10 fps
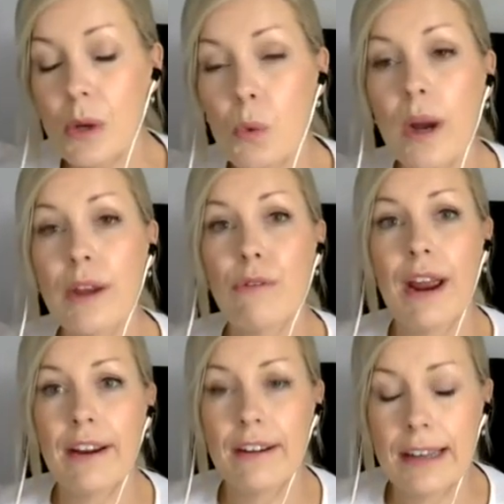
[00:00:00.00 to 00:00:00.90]
quite
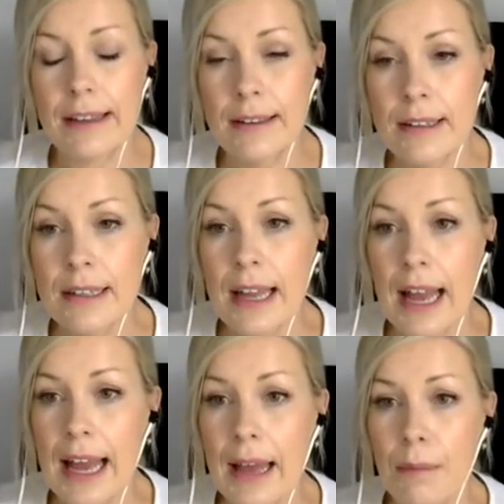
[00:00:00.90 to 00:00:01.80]
regularly
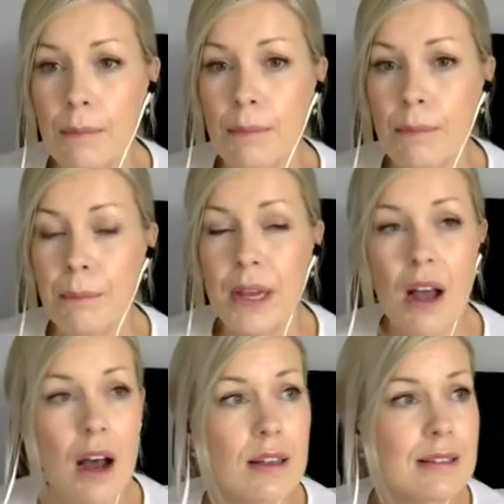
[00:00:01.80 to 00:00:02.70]
um,
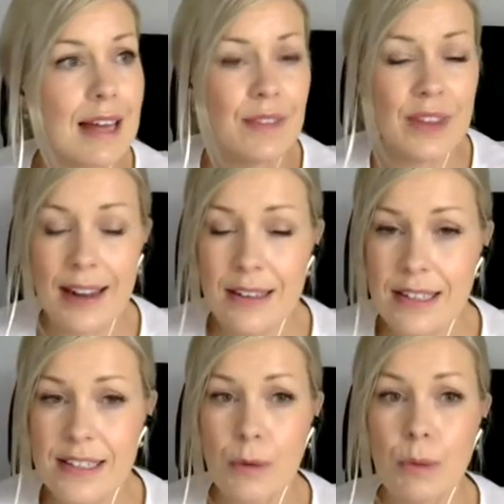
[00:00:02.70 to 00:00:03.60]
because at the end of
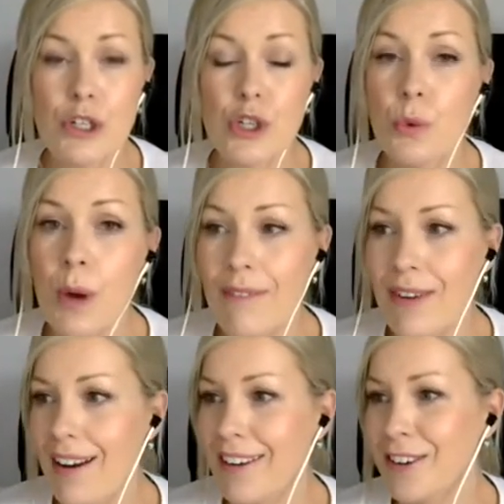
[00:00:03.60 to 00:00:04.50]
the day we do have a
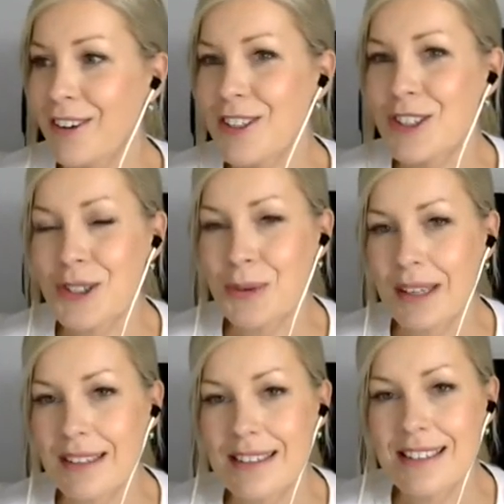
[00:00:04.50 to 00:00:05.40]
lot on our to-do
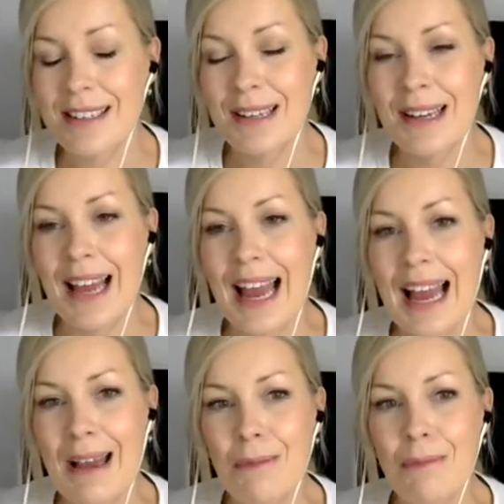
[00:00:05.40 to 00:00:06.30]
list
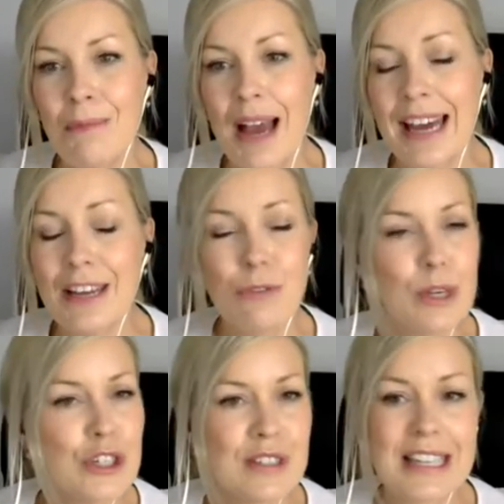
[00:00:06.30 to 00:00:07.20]
um, and if
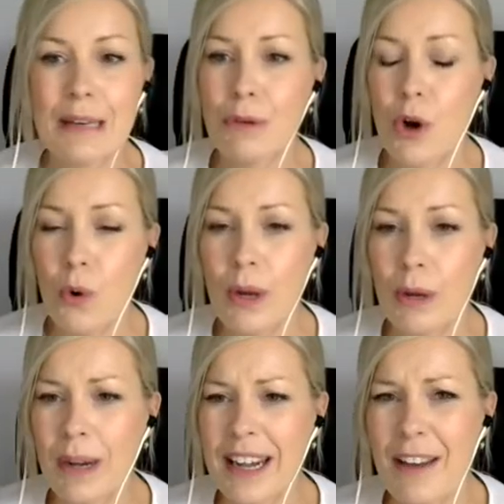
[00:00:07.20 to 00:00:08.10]
we just keep going,
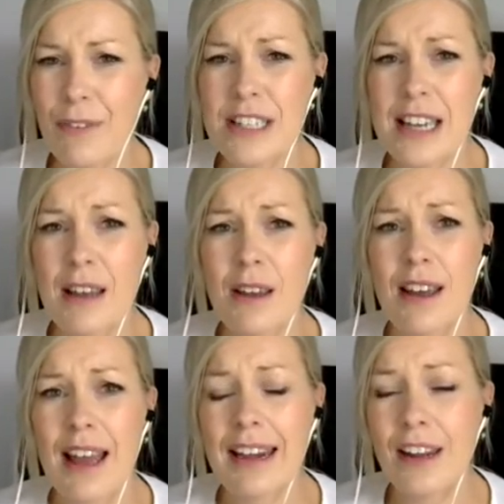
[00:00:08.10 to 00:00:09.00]
we never take
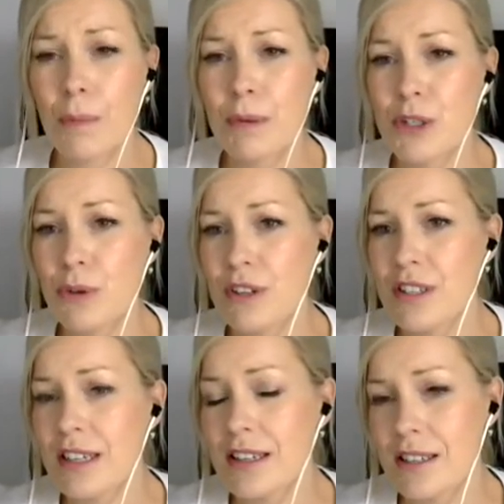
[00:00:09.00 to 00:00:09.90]
any
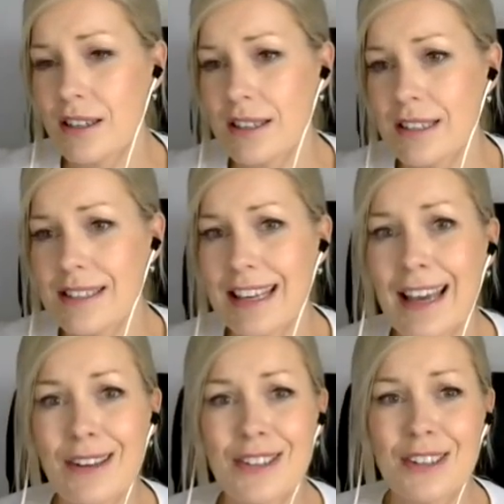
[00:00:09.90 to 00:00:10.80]
opportunity to, to see
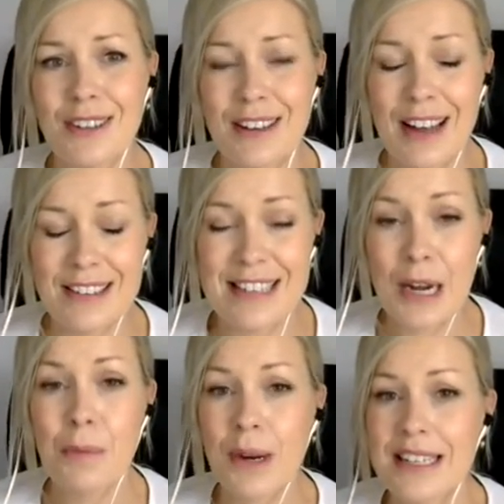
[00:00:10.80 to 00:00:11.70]
it, to
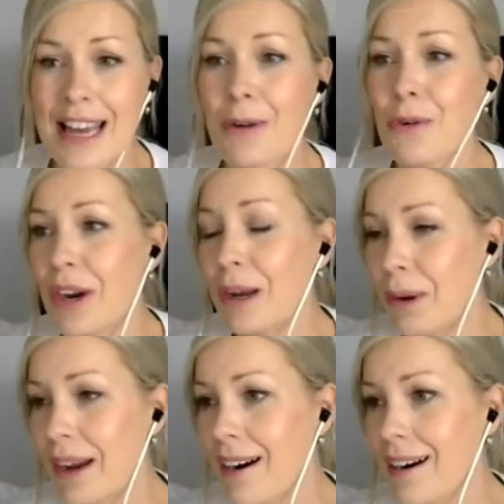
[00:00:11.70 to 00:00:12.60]
celebrate how great
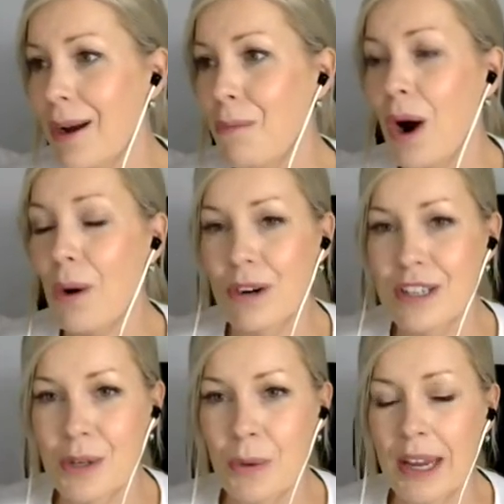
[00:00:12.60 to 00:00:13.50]
we are and what we're
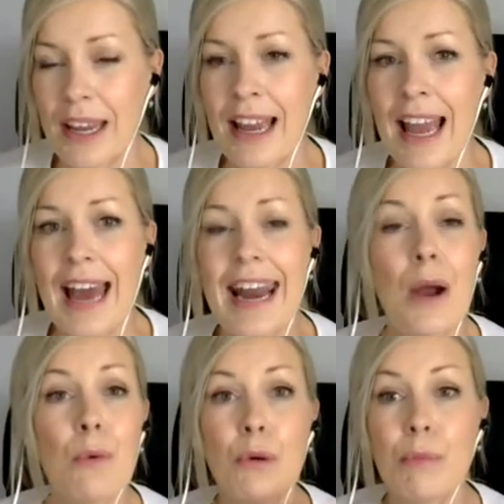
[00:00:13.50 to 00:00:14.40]
doing and
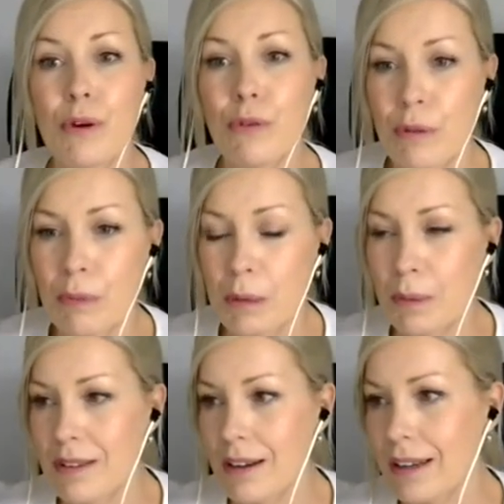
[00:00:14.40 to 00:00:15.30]
how we're improving
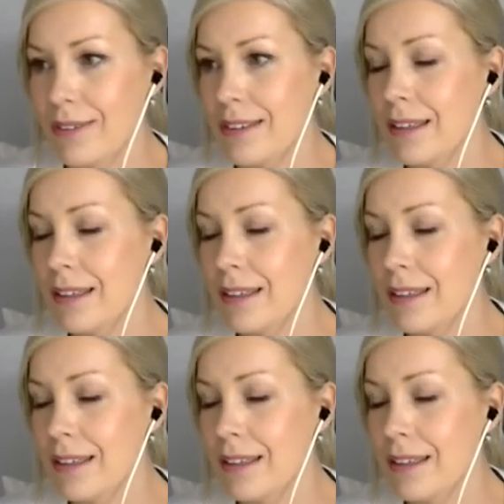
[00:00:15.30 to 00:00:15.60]
people's lives.